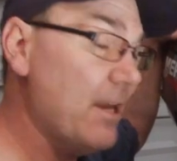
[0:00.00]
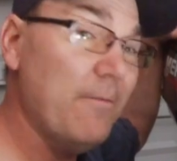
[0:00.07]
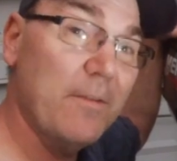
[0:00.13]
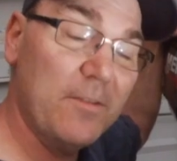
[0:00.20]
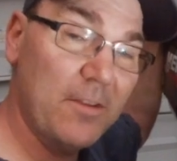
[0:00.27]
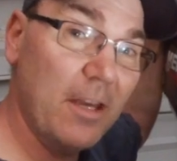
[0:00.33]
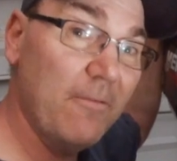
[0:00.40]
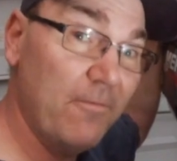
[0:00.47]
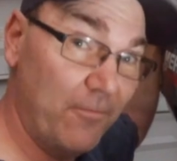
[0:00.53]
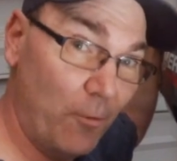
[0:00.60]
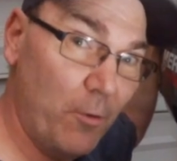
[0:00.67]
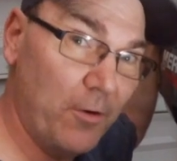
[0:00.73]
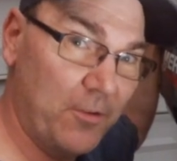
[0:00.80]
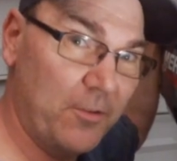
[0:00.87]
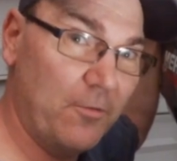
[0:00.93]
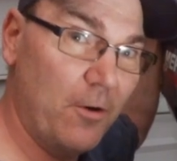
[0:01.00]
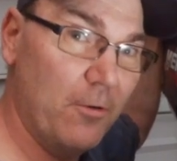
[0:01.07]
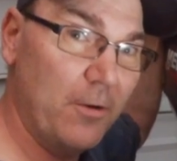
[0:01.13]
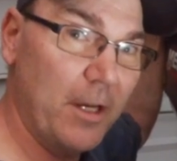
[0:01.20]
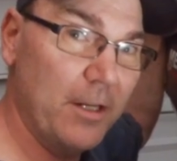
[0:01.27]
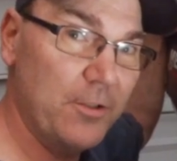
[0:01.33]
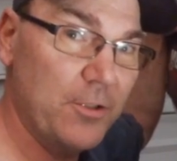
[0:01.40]
If it's a four
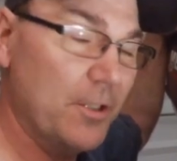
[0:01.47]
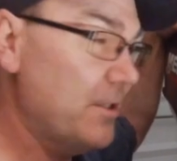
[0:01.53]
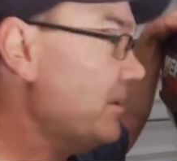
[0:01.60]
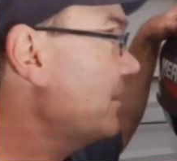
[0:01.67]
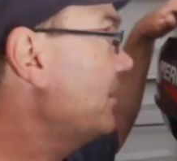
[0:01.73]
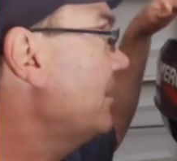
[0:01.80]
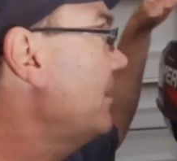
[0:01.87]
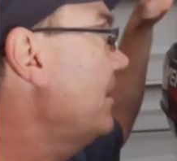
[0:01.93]
stroke engine